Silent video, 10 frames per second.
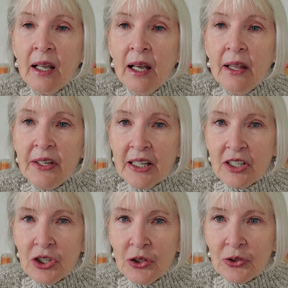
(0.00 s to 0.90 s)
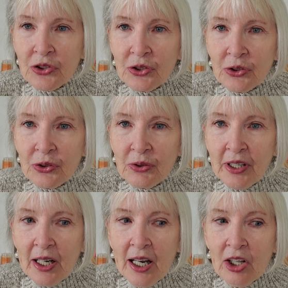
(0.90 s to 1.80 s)
I think I told you,
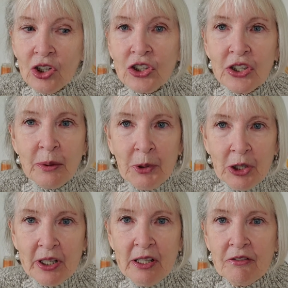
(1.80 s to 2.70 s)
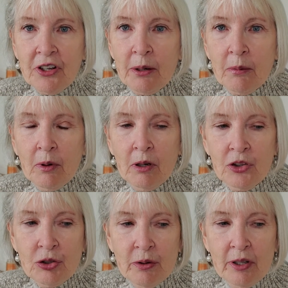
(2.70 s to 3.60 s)
I looked in the book, and if I
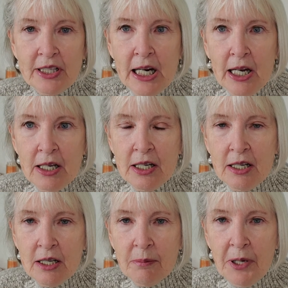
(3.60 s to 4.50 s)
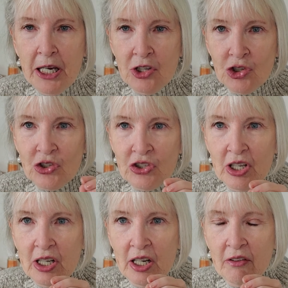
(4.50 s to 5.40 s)
do 10 pages
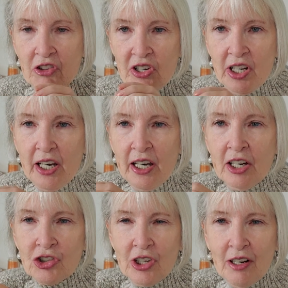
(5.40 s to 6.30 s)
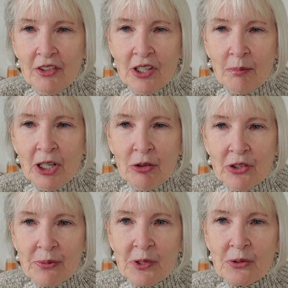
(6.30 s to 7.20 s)
every day, I should have it done by
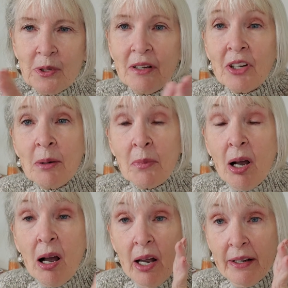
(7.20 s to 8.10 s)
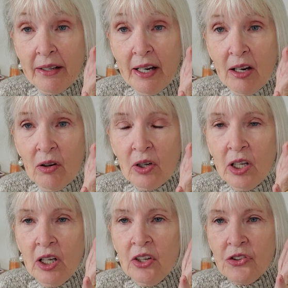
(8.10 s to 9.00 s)
Christmas. Well, I've gotten behind now,
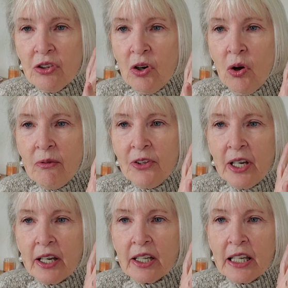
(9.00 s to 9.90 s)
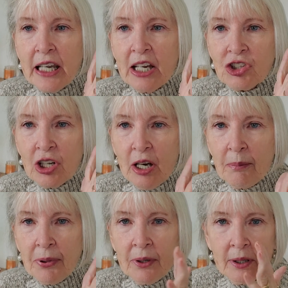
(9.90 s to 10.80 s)
so hopefully I can catch
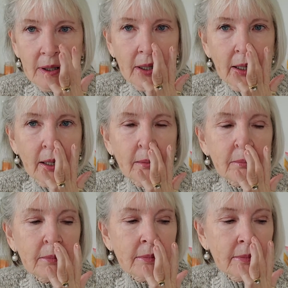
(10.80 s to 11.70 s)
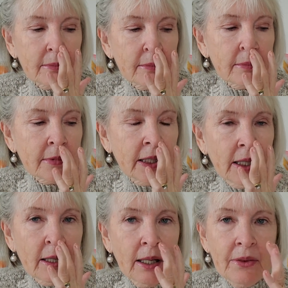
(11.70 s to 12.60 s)
up.
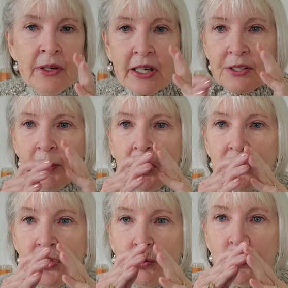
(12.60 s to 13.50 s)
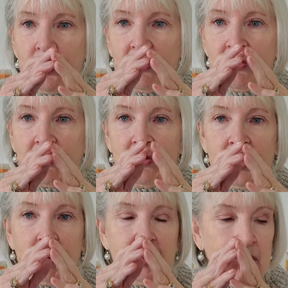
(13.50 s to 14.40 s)
The next part is the roof,
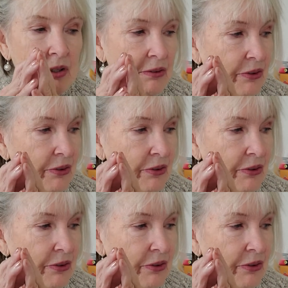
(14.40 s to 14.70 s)
I believe.